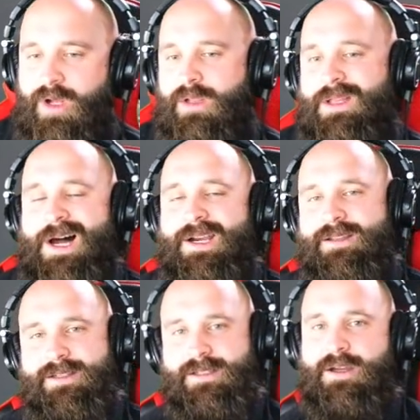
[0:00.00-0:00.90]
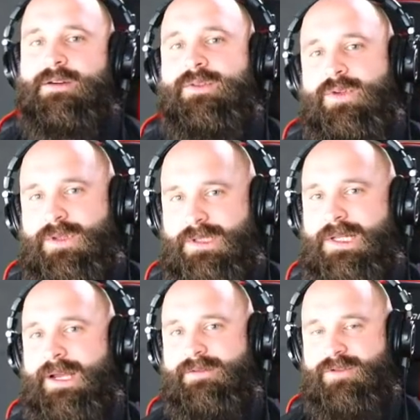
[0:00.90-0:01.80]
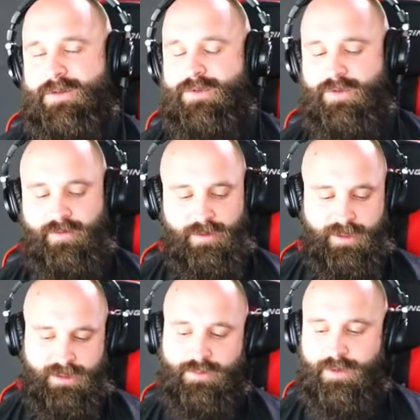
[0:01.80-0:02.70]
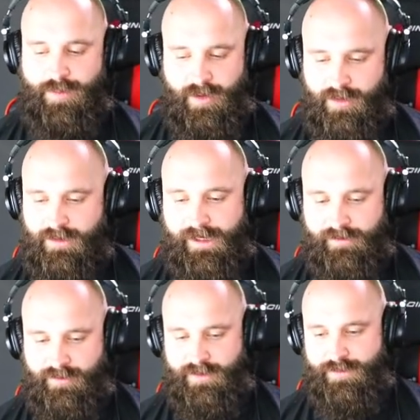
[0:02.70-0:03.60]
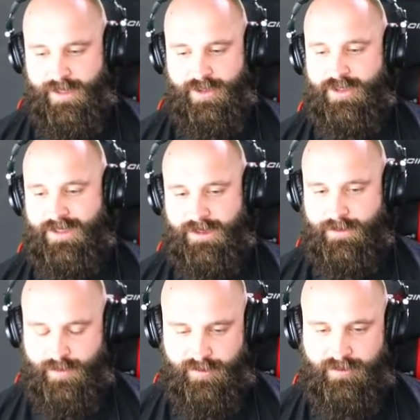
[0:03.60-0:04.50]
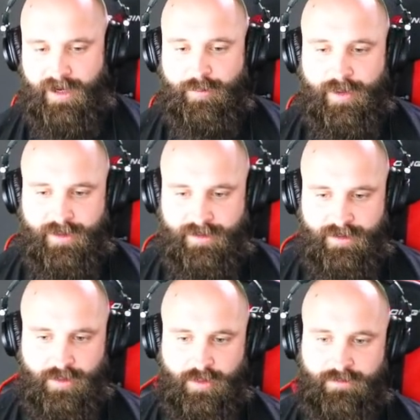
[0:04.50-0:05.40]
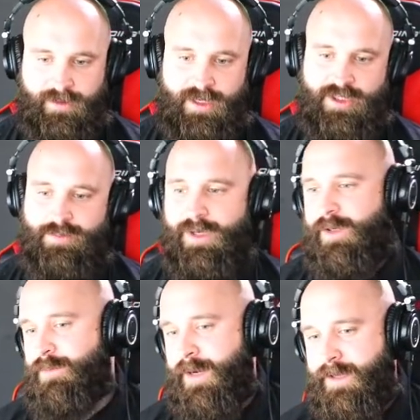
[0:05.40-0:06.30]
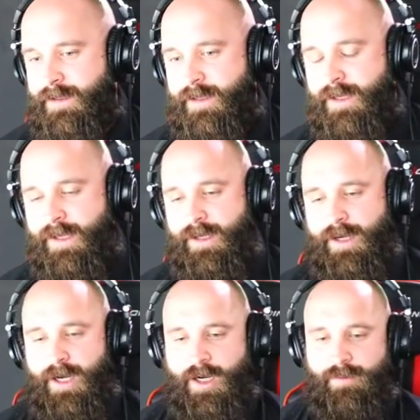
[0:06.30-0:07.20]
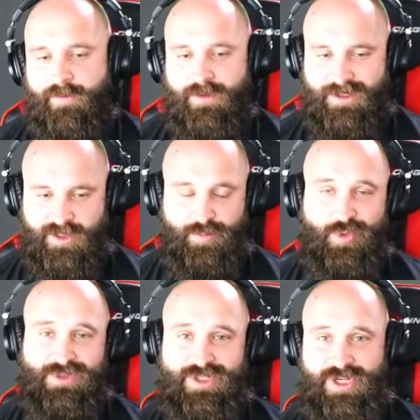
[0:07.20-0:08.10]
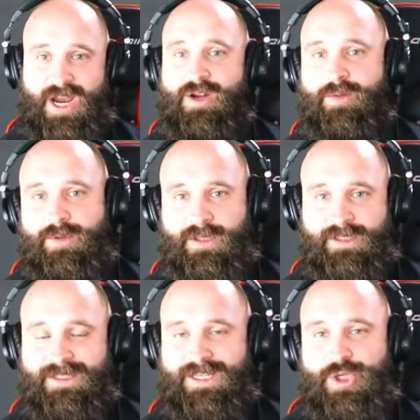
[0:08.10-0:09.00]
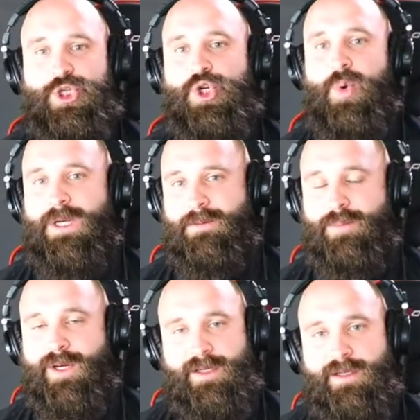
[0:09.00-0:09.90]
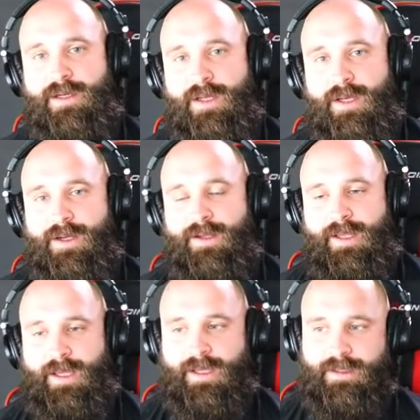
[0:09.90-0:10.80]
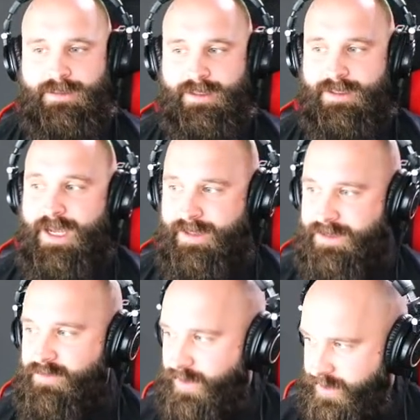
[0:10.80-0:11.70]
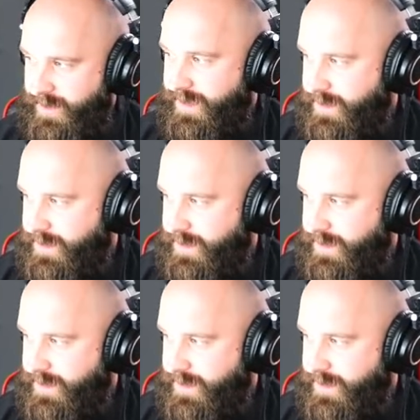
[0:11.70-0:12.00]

lot of this stuff during the live stream. So if you'd like to be a part of the live streams, make sure you hit that subscribe button and the notification bell button. Um, if you'd like to support the channel, click that join button. And uh, th yeah, this video is going to get